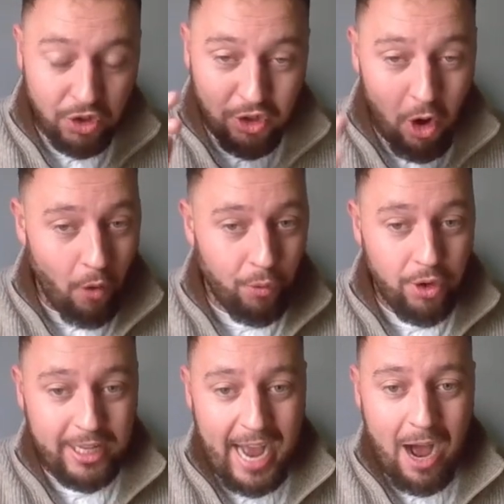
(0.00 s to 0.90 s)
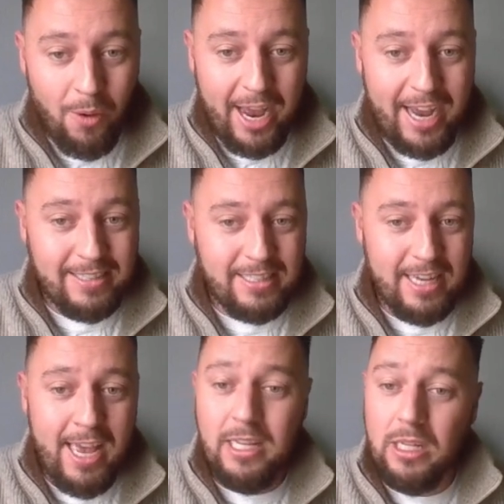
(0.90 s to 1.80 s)
not rule it out, guys.
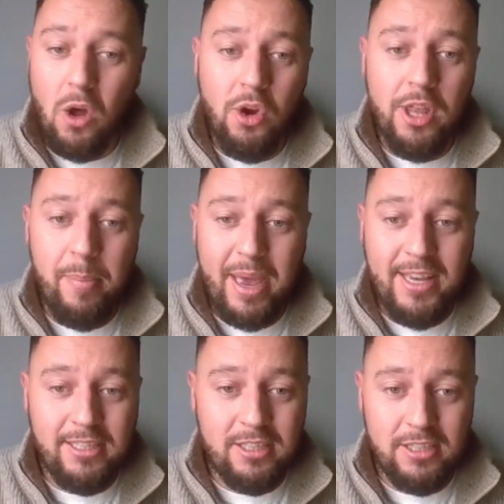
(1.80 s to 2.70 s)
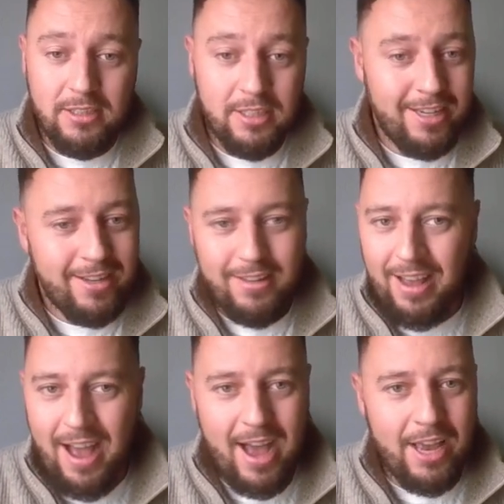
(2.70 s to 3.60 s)
Yeah, the longer the base,
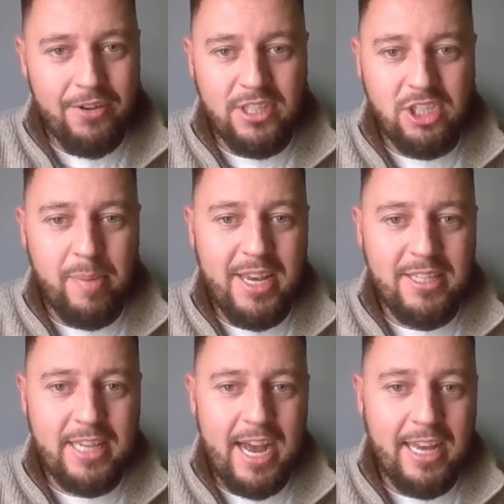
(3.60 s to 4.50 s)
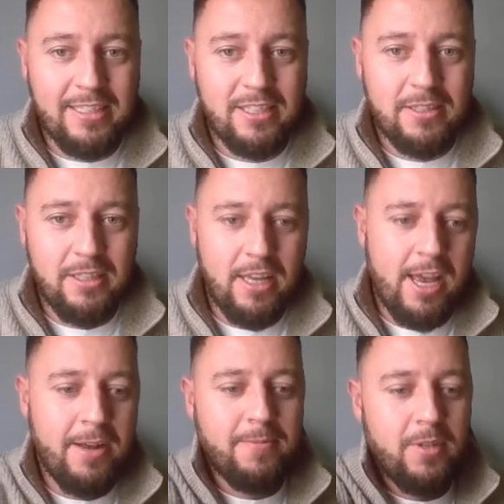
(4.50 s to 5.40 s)
the higher in space, guys.
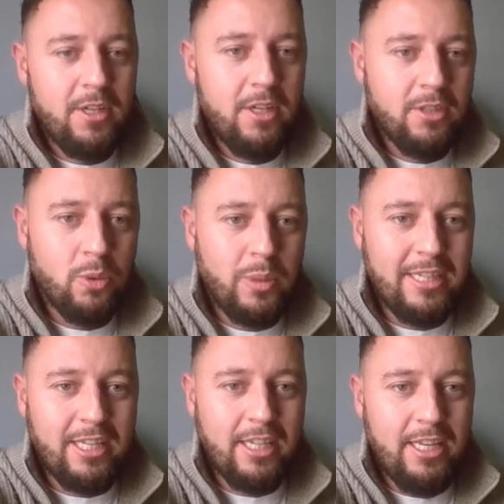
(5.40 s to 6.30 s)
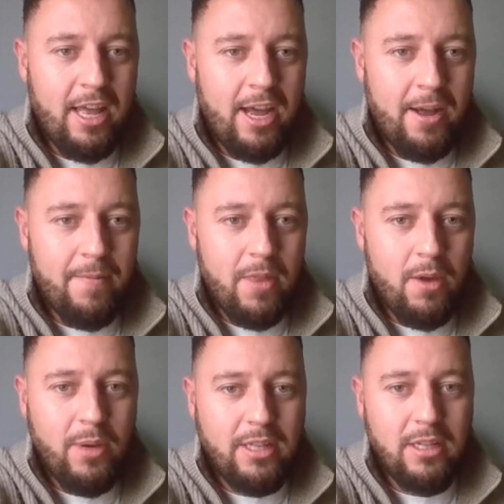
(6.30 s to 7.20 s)
Yeah, so we can delete that.
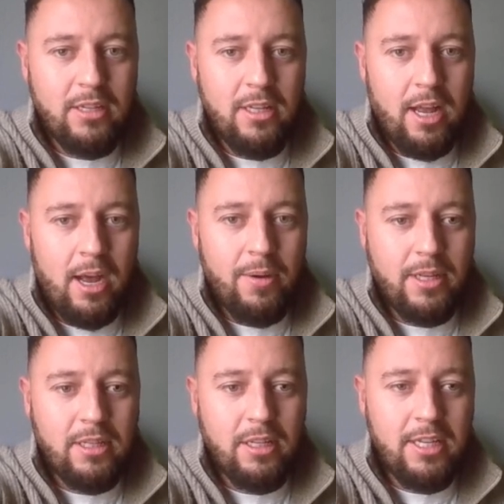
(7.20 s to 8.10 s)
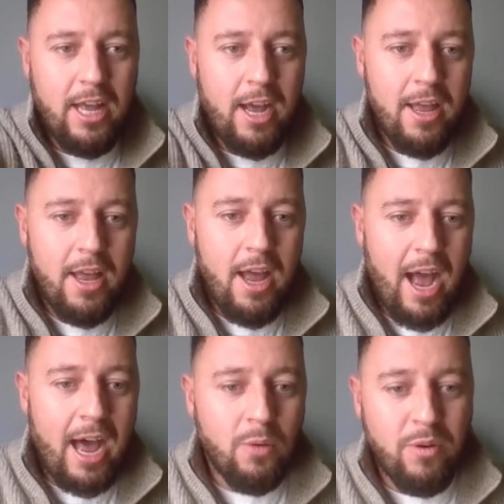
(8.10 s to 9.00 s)
We can delete that. We can delete that.
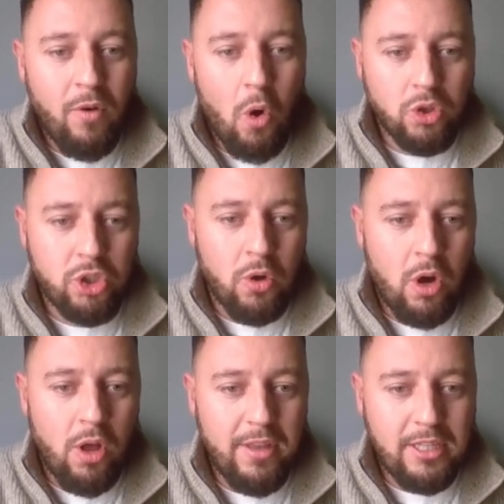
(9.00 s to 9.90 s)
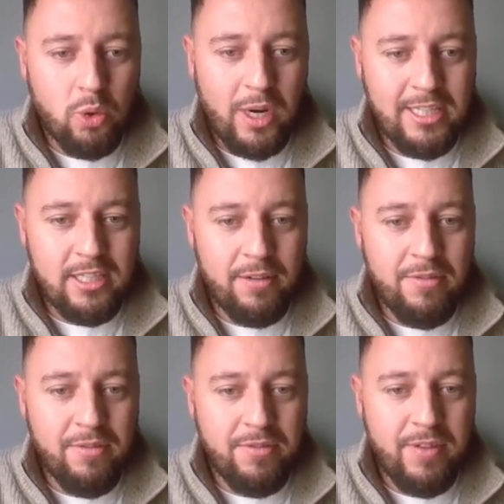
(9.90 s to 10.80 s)
And we've also got the 27th of